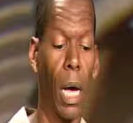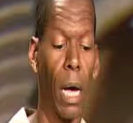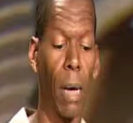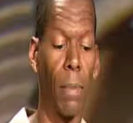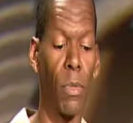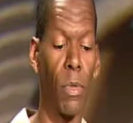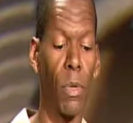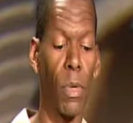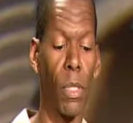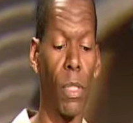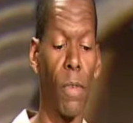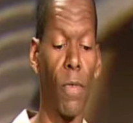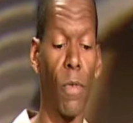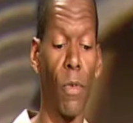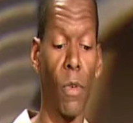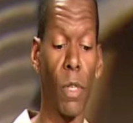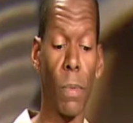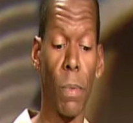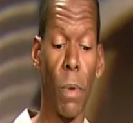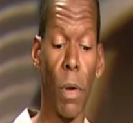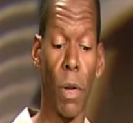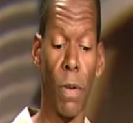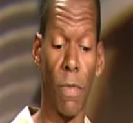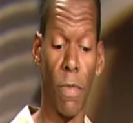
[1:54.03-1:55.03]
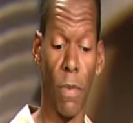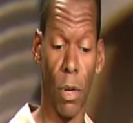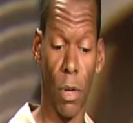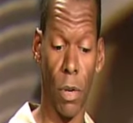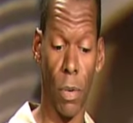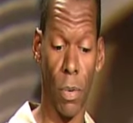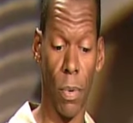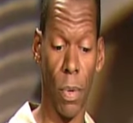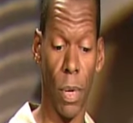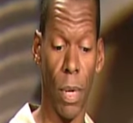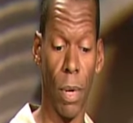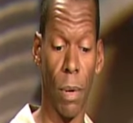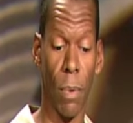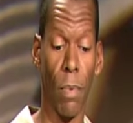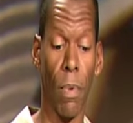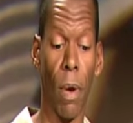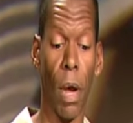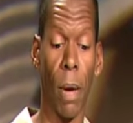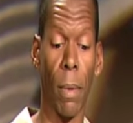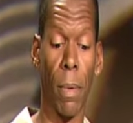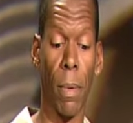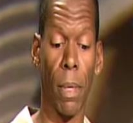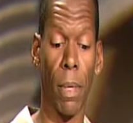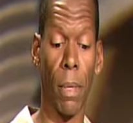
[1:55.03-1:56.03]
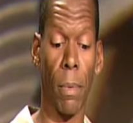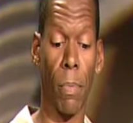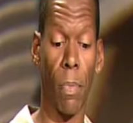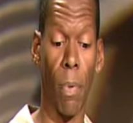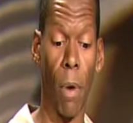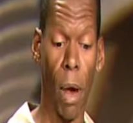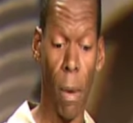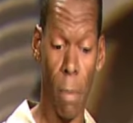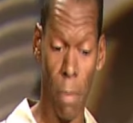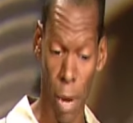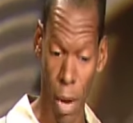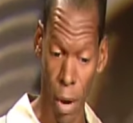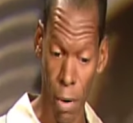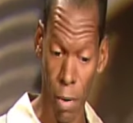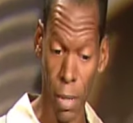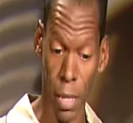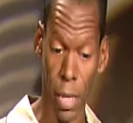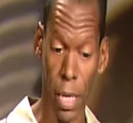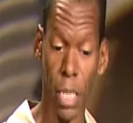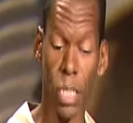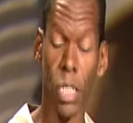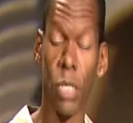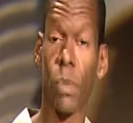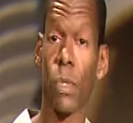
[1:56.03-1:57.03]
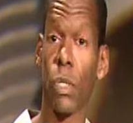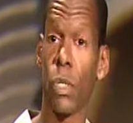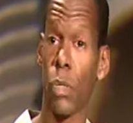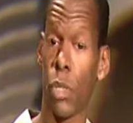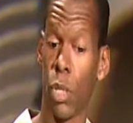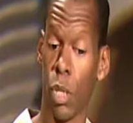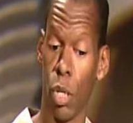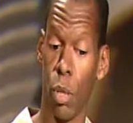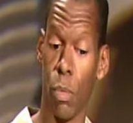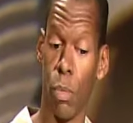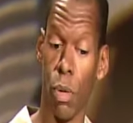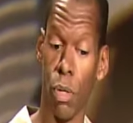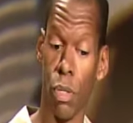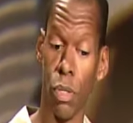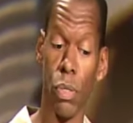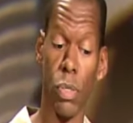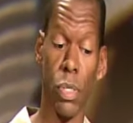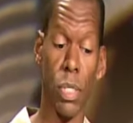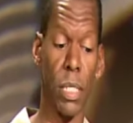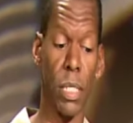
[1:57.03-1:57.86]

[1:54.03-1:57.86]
Um, during the first part of her career, primar primarily she was doing commercial